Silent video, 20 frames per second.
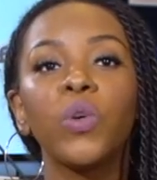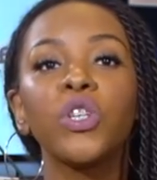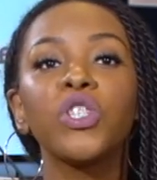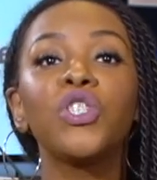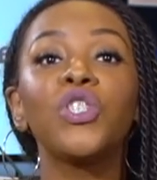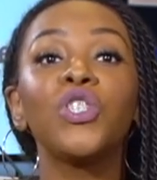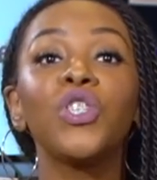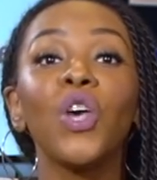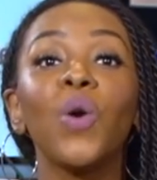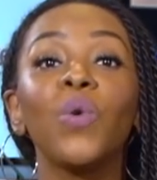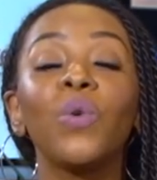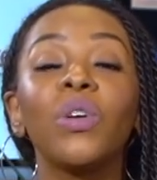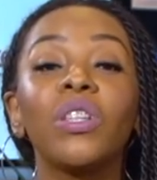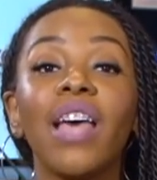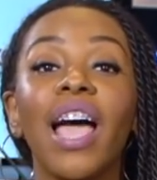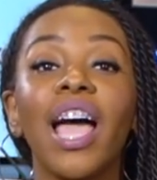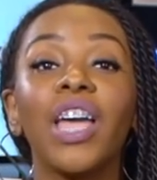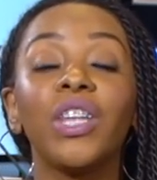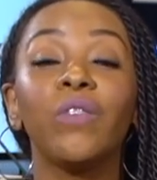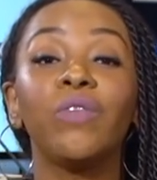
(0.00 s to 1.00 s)
We're so
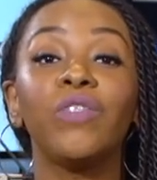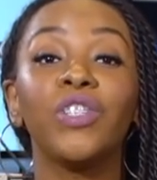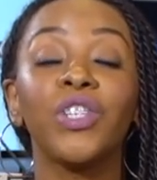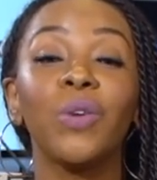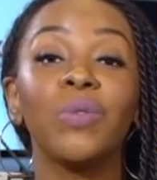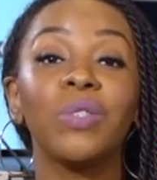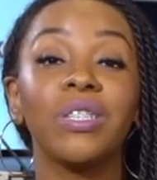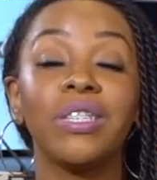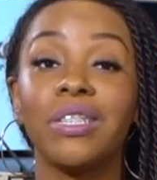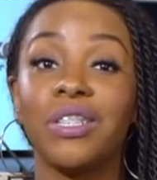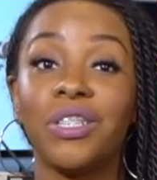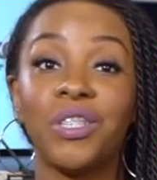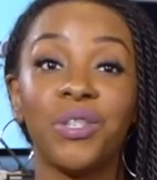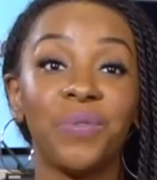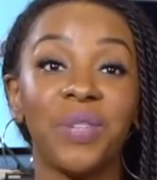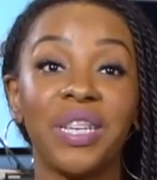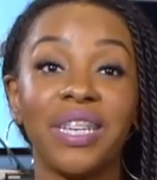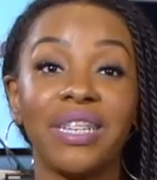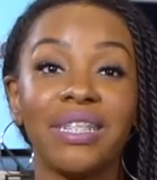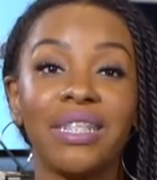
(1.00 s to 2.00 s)
glad you've chosen to
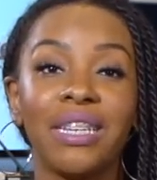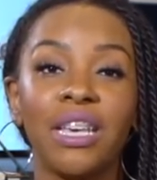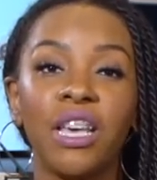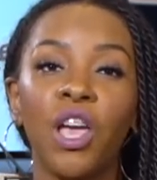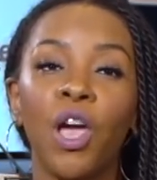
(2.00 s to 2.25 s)
tune in.